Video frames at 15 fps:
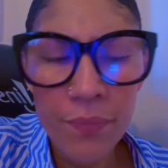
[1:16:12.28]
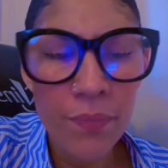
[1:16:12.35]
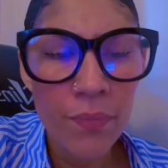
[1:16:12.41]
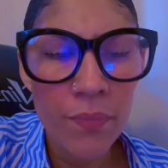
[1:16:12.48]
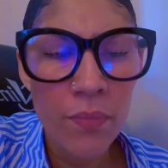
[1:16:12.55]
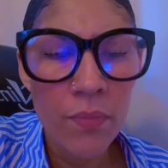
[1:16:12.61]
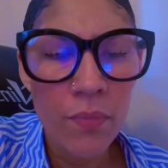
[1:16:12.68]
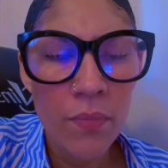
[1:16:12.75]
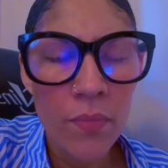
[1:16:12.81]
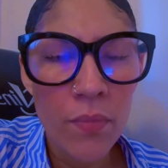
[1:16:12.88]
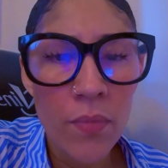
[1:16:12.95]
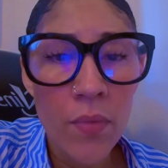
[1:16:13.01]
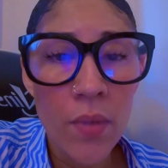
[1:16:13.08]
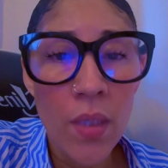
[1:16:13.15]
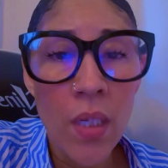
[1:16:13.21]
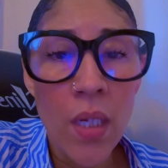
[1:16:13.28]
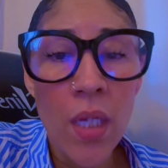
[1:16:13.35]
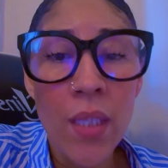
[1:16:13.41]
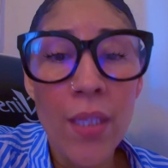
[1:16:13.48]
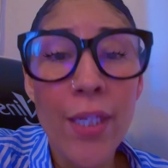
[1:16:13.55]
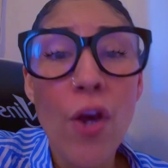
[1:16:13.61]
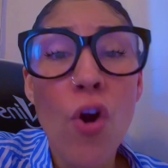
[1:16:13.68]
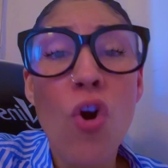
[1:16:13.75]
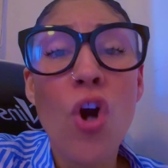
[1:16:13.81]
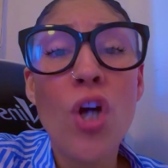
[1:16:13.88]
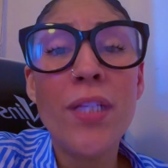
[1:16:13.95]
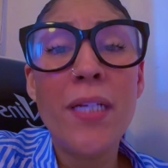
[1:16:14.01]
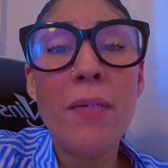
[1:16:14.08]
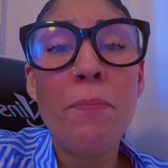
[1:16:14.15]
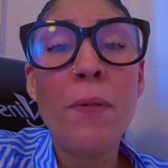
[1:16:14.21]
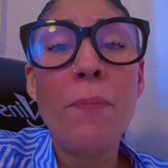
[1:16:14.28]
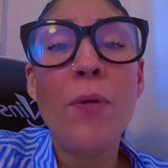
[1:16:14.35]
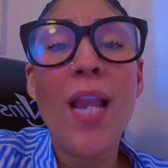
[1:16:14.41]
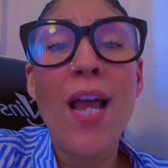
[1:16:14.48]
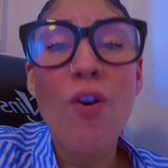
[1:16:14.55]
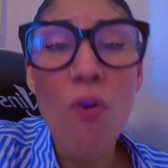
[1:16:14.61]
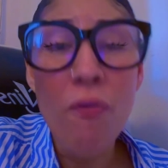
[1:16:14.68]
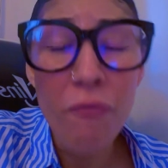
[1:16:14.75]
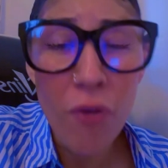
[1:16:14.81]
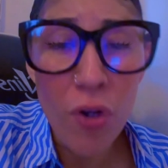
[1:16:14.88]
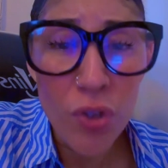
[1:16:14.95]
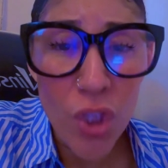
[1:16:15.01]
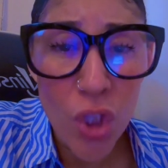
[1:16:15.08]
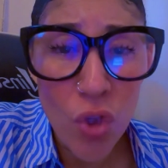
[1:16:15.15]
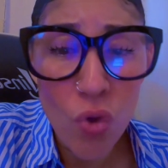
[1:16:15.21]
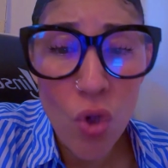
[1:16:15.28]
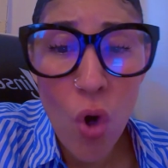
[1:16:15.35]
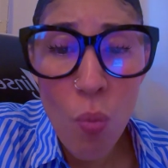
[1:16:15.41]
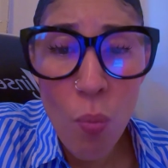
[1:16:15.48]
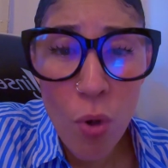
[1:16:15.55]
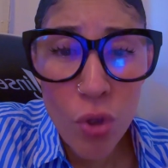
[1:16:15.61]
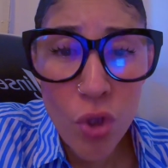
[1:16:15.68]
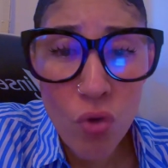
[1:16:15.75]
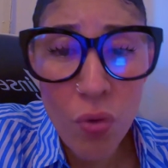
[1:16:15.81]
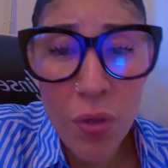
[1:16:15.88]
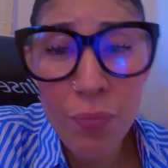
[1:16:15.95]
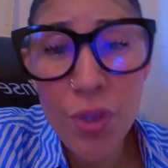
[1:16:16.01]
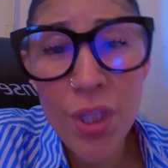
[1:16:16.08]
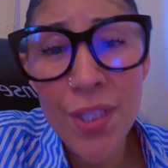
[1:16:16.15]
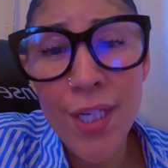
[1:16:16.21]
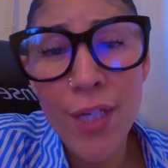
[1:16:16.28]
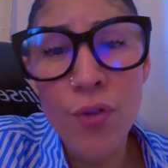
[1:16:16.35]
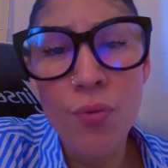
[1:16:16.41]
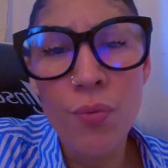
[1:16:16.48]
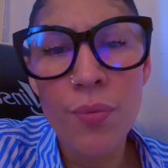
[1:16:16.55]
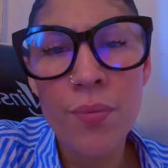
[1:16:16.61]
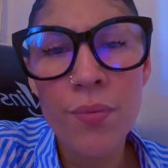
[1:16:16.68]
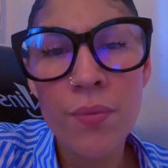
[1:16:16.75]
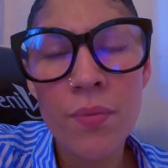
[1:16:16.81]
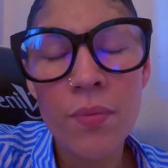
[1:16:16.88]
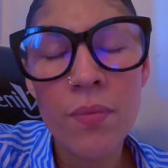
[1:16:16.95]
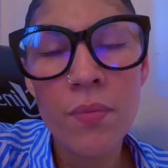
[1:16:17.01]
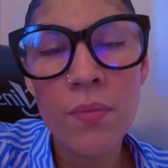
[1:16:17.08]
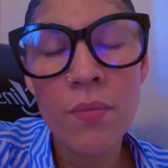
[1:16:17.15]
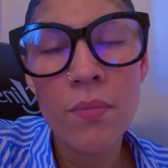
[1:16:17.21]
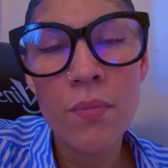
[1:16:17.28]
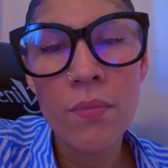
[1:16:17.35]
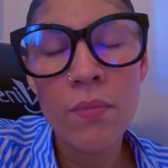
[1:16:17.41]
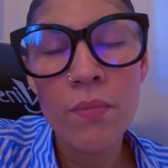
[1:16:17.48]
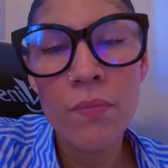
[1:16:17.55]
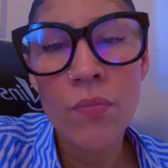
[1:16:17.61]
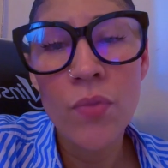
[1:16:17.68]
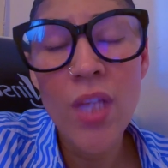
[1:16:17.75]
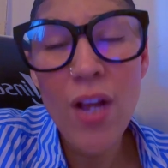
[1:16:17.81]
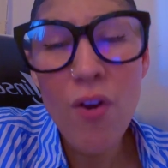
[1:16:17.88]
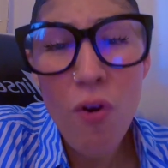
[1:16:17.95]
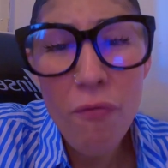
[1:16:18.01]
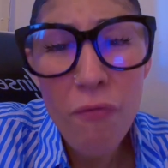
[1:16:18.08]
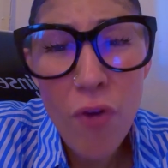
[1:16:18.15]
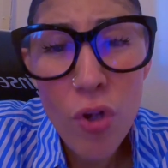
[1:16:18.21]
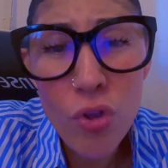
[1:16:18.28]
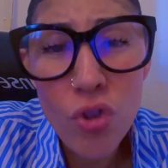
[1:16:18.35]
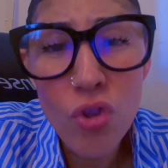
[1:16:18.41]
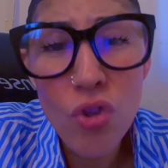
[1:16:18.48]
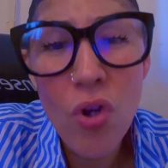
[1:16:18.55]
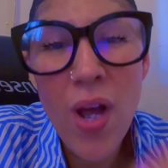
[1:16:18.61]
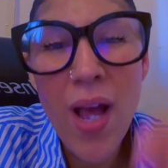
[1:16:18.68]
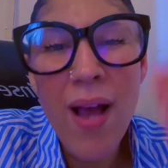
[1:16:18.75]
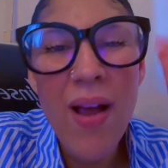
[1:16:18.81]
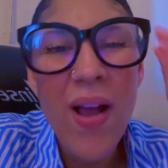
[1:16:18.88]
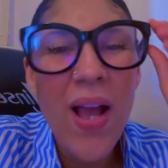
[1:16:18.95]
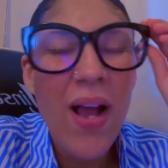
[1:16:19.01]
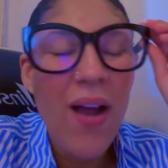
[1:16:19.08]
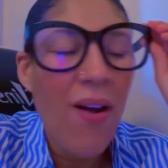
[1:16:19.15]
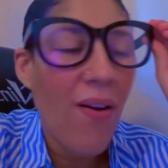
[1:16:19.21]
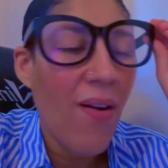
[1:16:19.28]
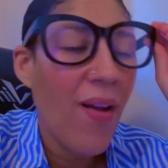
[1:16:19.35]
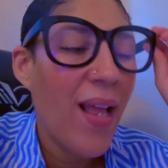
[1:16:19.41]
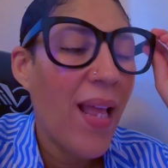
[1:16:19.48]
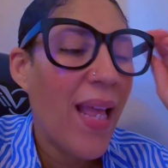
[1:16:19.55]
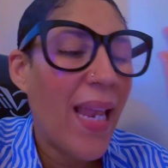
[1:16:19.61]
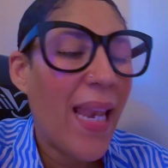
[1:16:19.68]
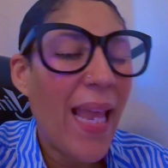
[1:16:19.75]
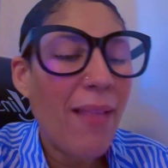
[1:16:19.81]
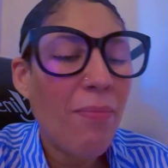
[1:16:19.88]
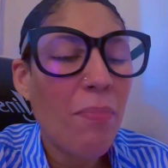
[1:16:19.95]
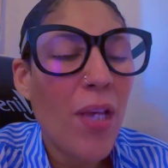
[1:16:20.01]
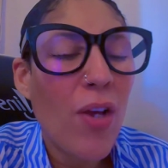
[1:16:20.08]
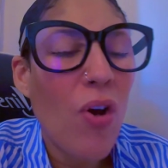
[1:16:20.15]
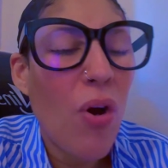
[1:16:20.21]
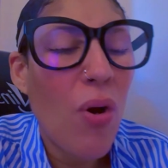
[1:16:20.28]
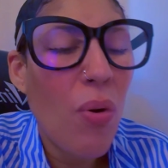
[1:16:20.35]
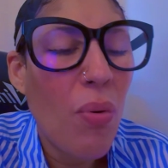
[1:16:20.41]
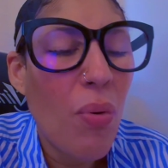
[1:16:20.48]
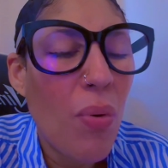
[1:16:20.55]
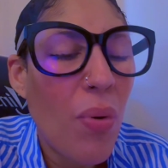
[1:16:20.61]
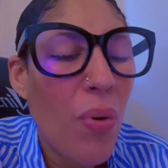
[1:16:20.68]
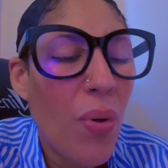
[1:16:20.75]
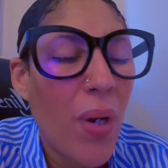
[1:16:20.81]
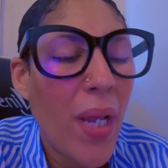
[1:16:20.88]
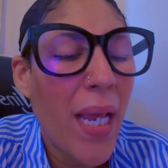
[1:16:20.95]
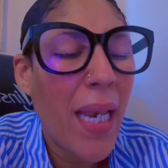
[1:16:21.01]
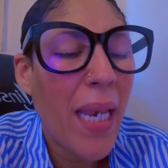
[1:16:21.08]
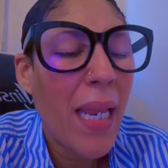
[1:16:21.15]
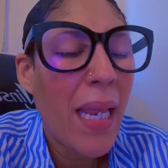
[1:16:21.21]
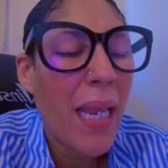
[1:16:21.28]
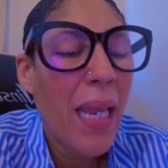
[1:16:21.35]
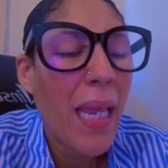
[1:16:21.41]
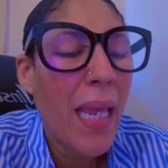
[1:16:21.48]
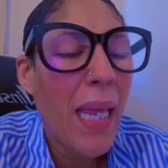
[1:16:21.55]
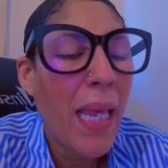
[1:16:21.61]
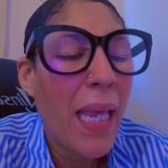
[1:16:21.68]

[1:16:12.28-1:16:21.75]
The ungodly people are confronting you, know more scriptures than you. They're confronting you. Let me go on Google and